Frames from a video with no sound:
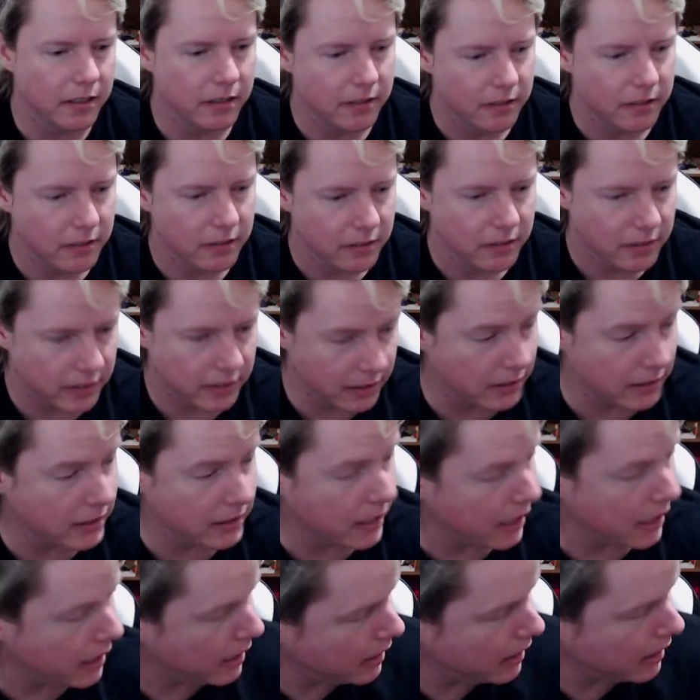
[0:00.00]

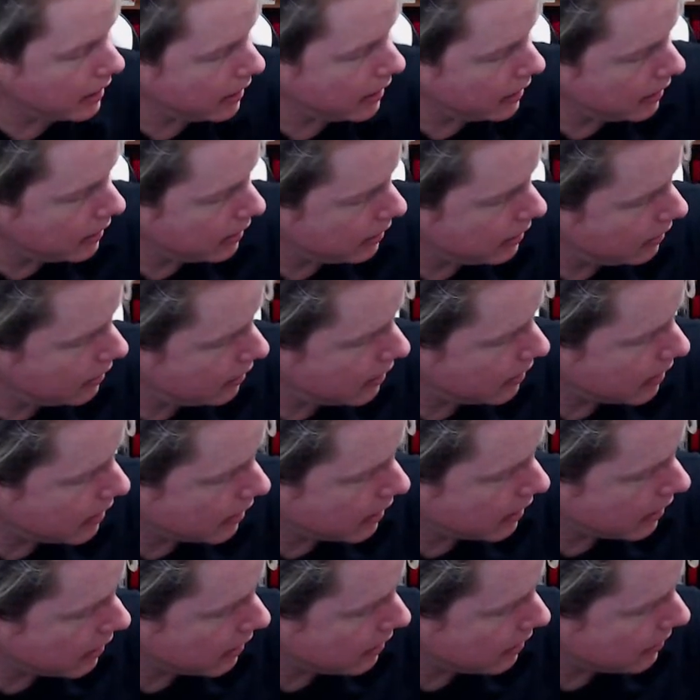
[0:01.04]
16.
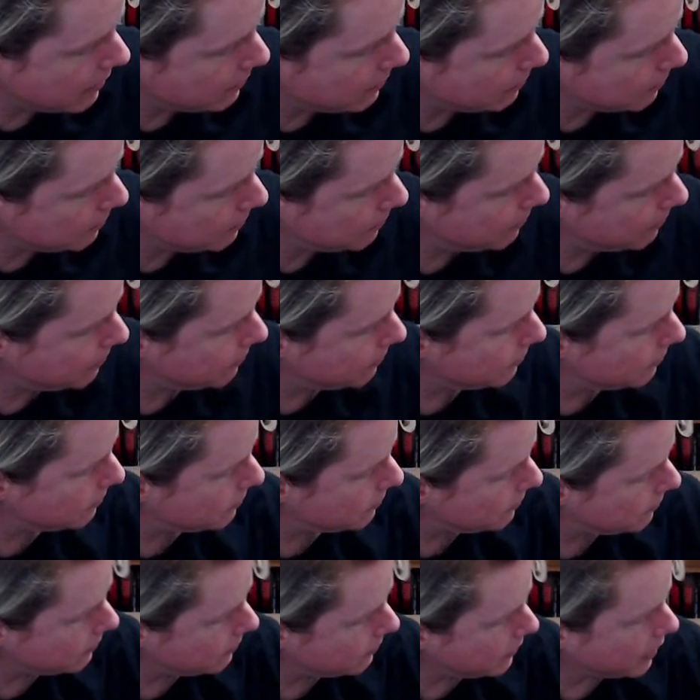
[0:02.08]

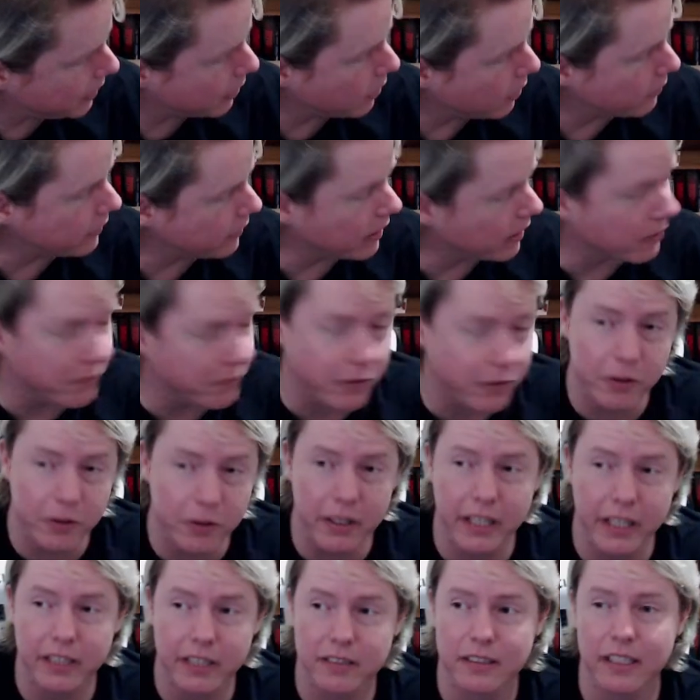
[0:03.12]
I've got a few
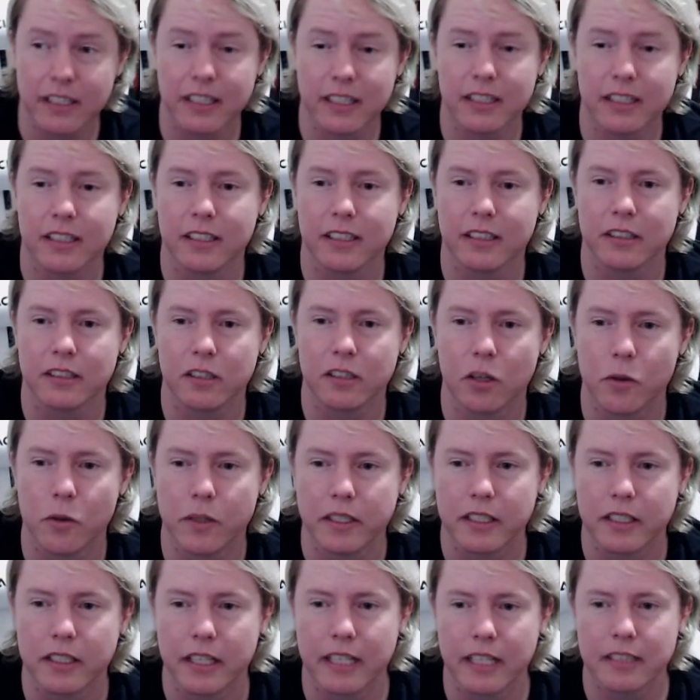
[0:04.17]
things that can go
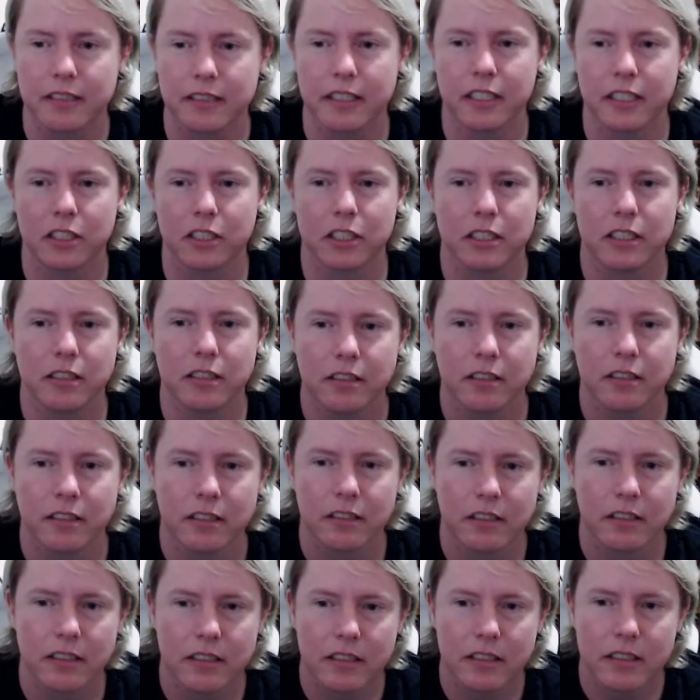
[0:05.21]
into that section.
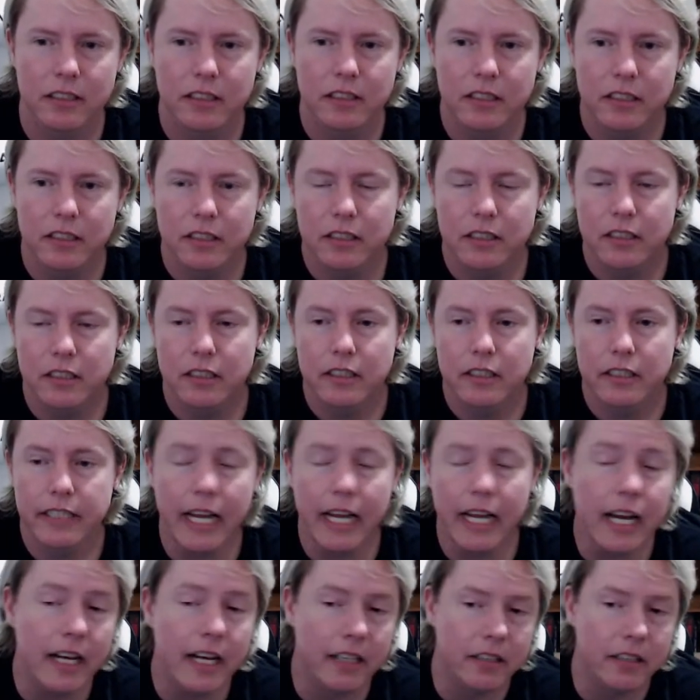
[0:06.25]
Yeah.